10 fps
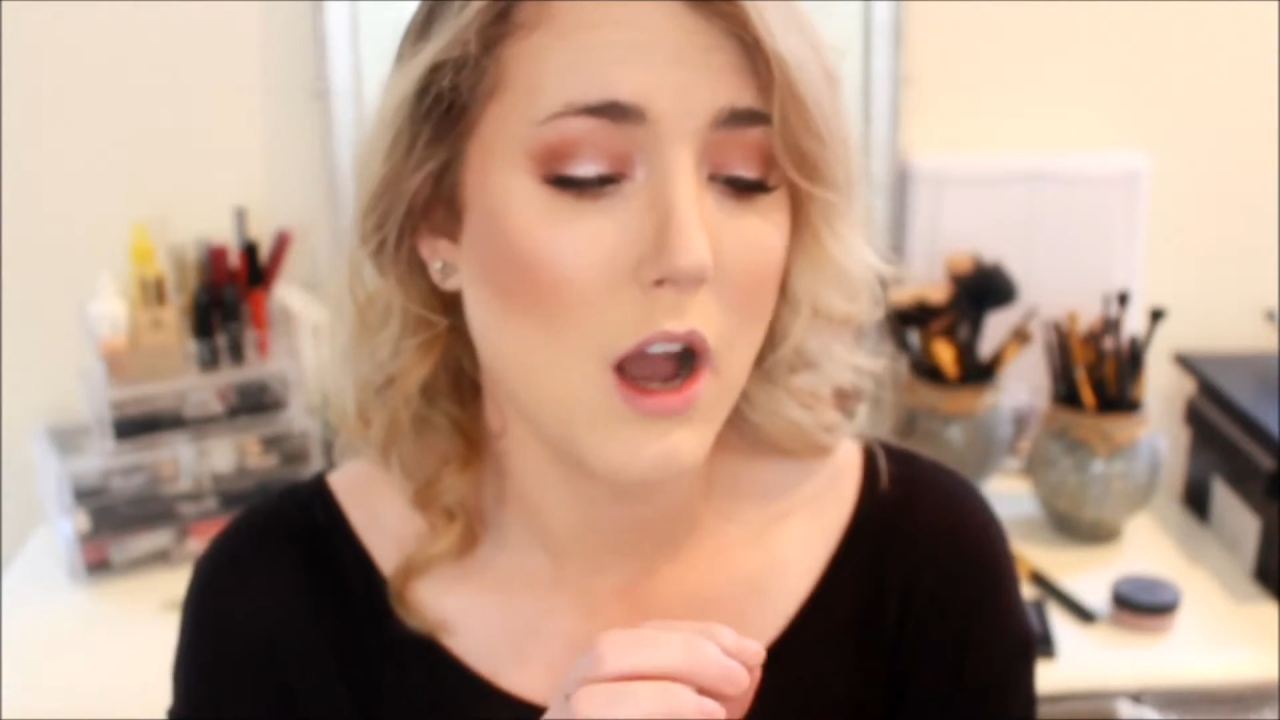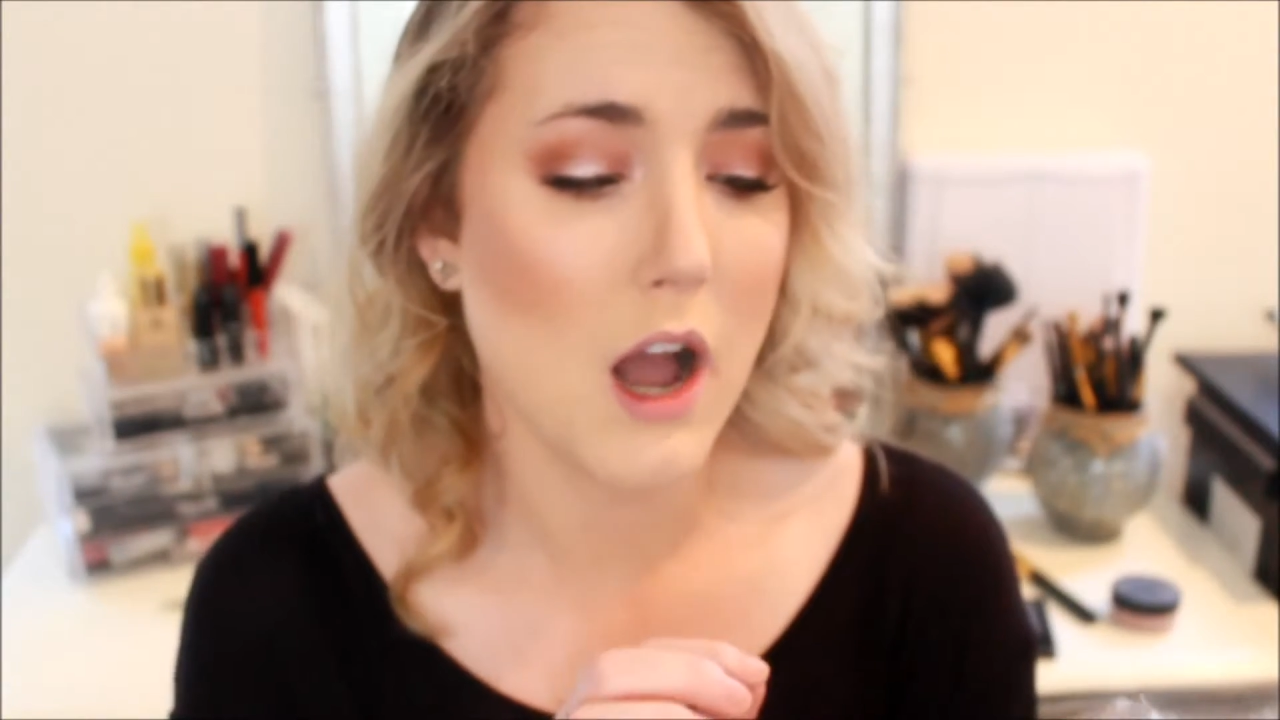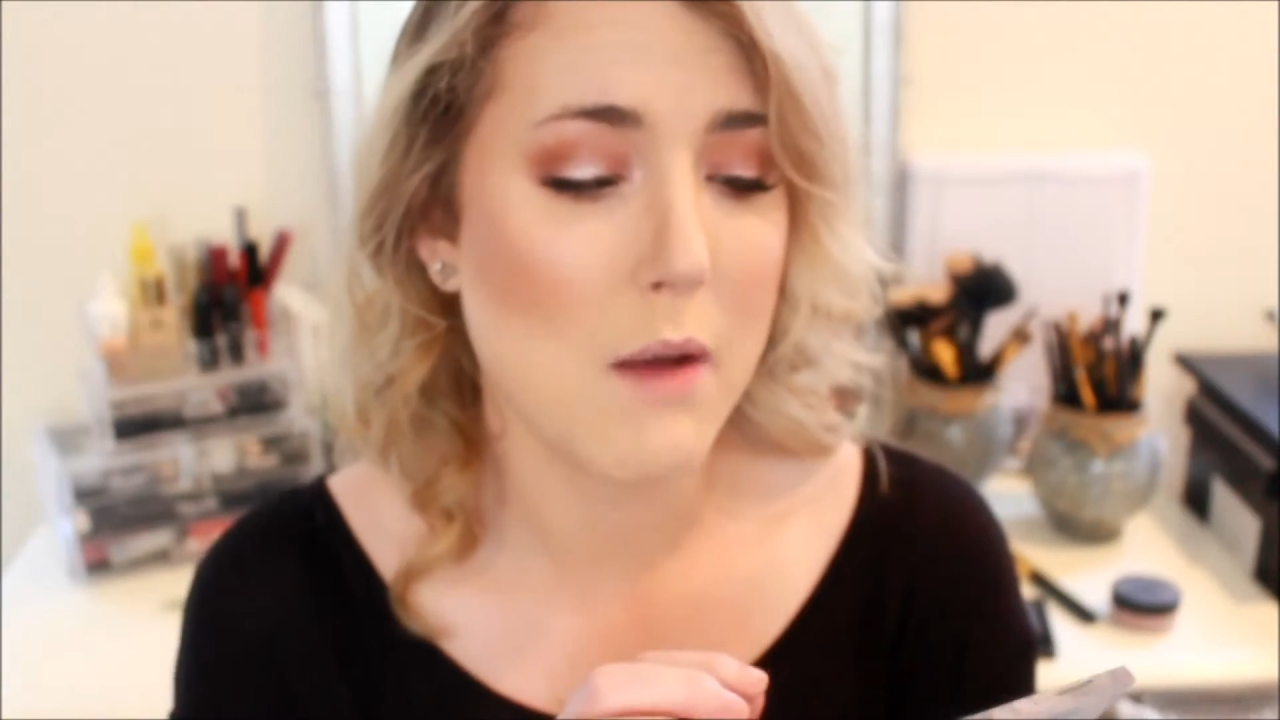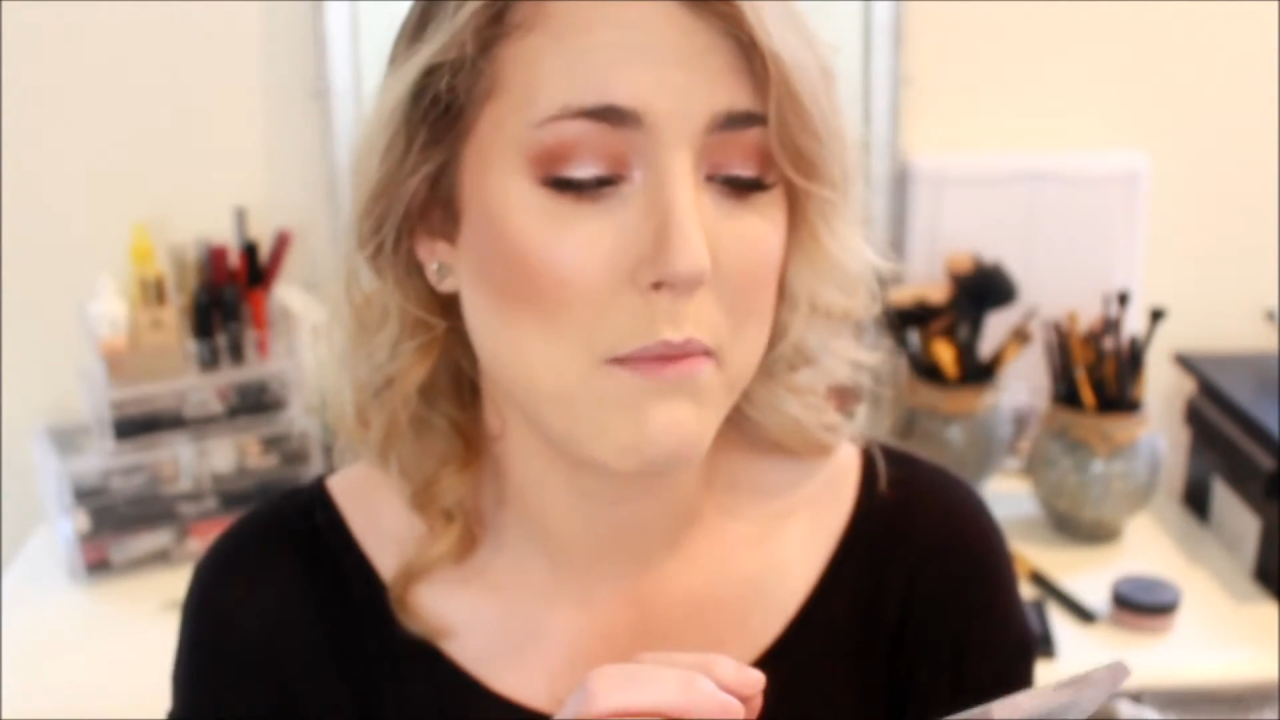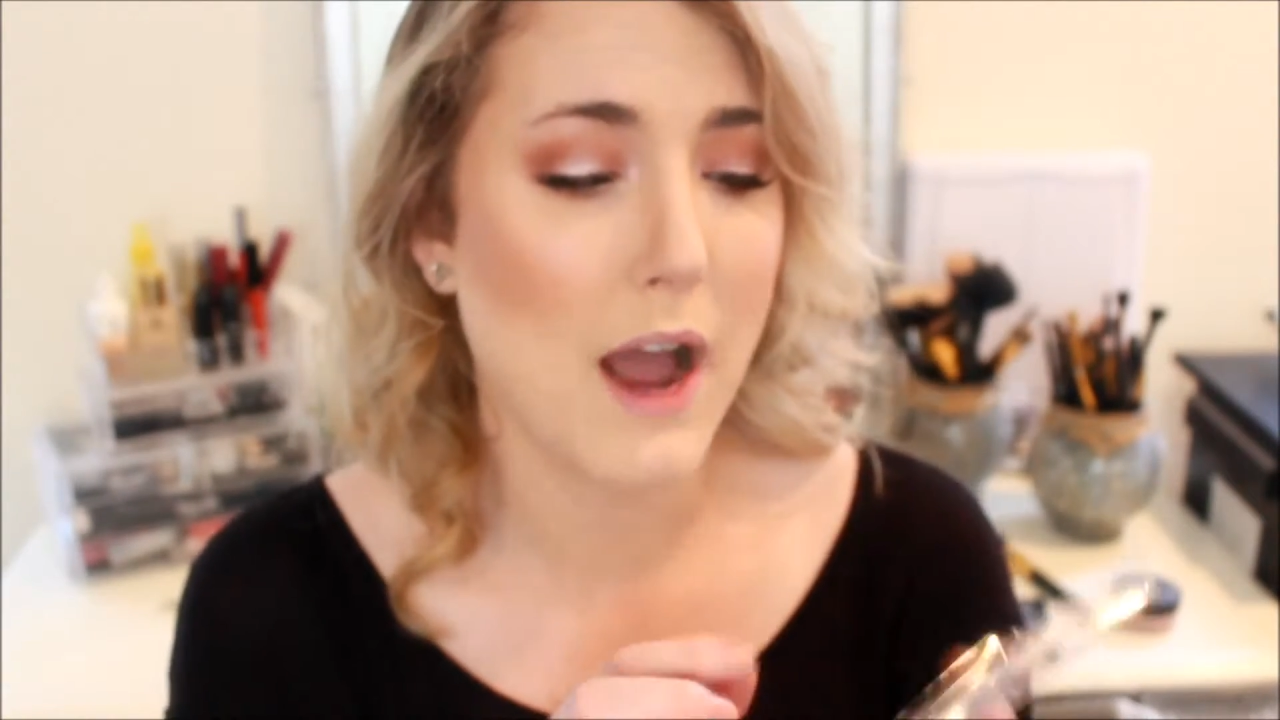
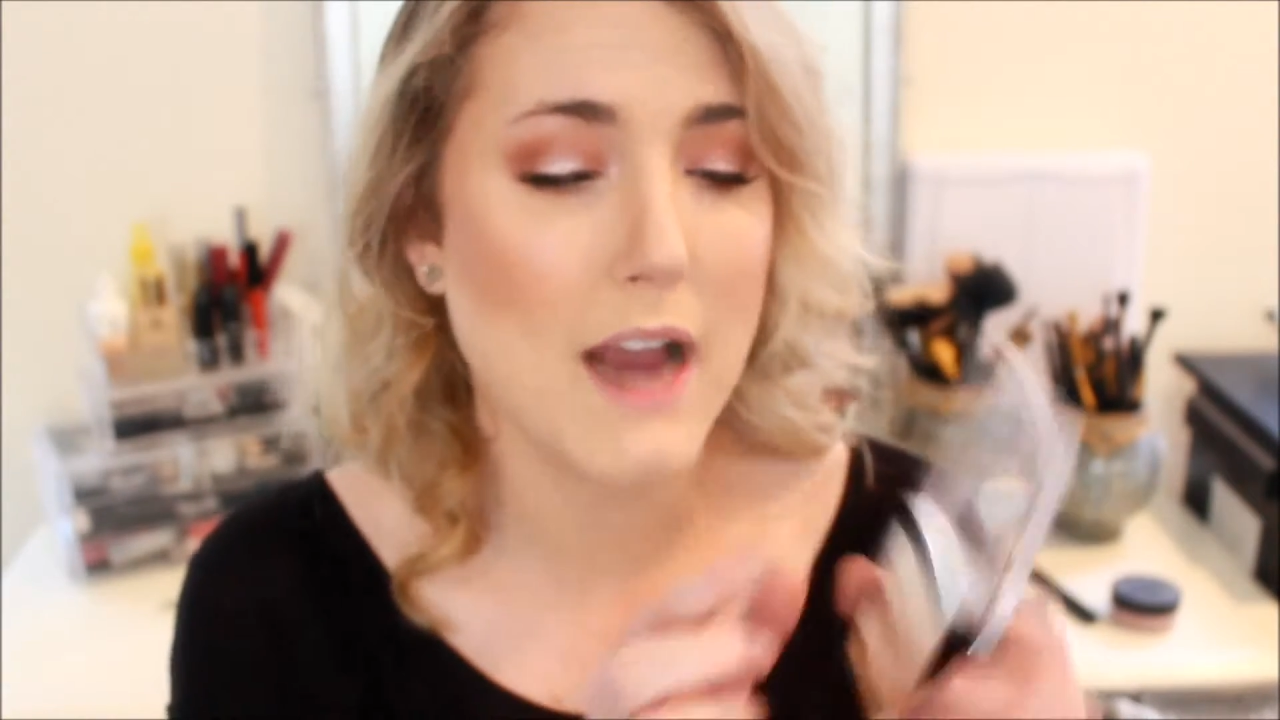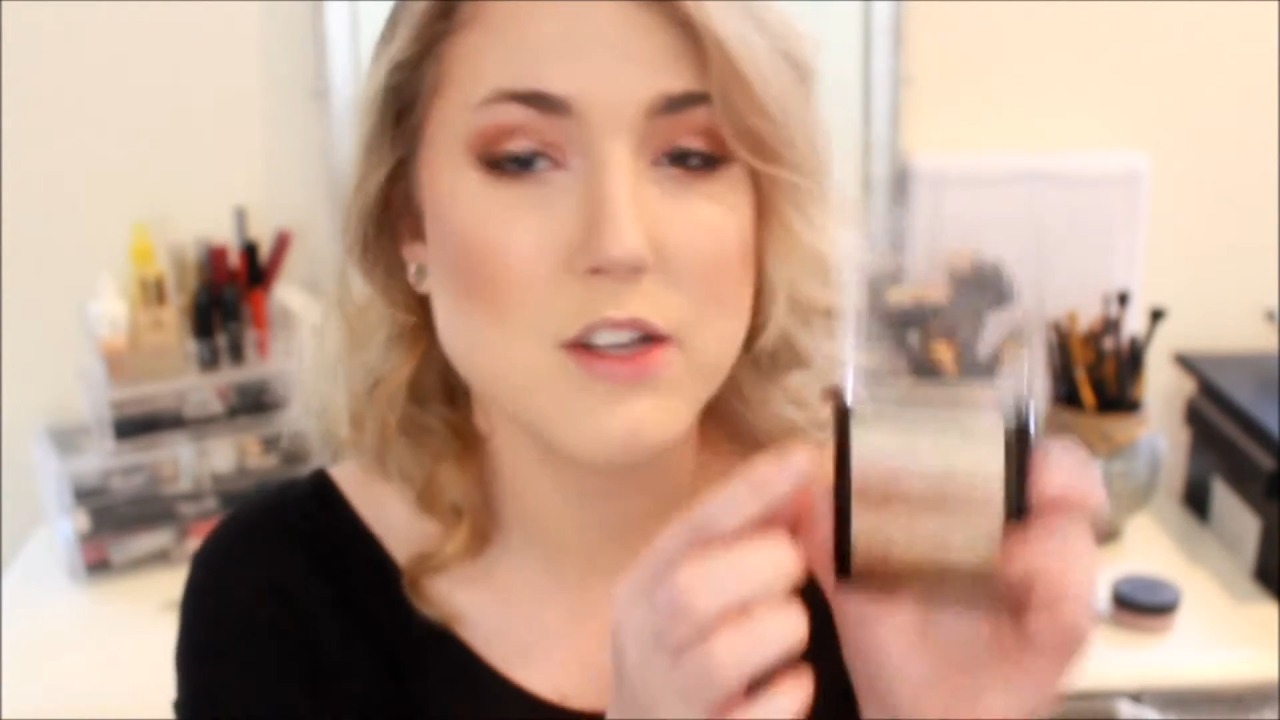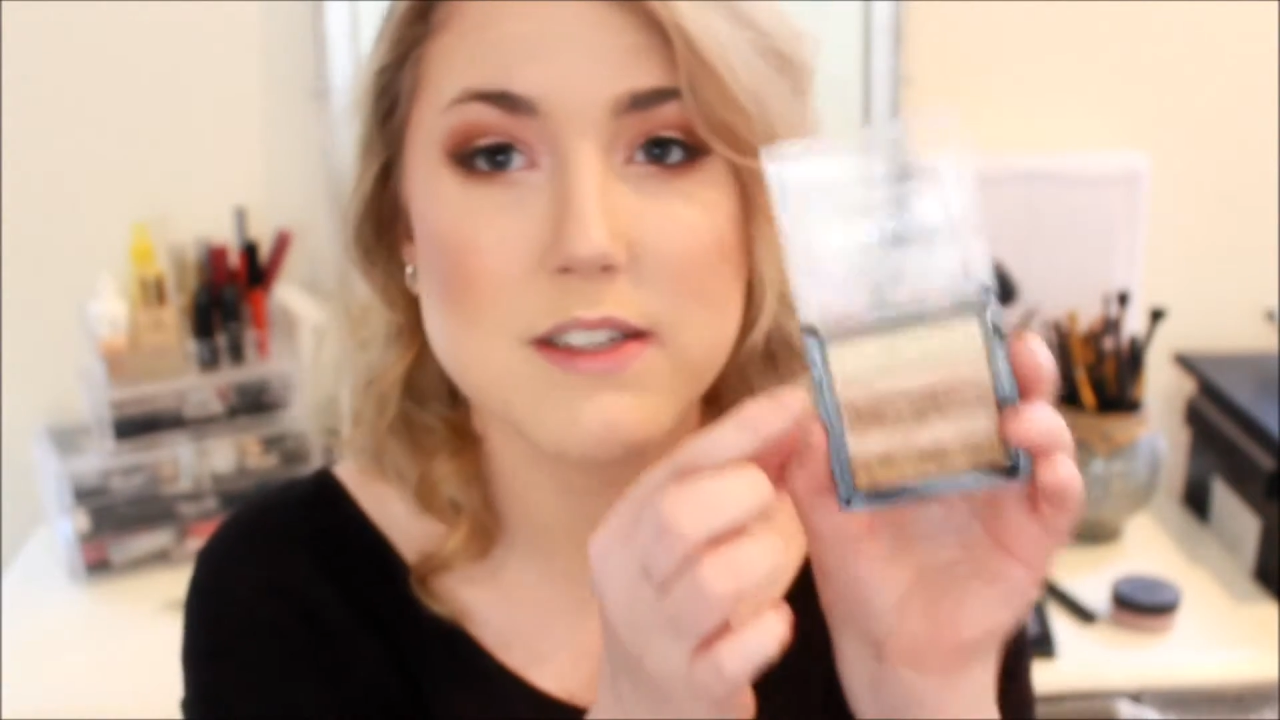but I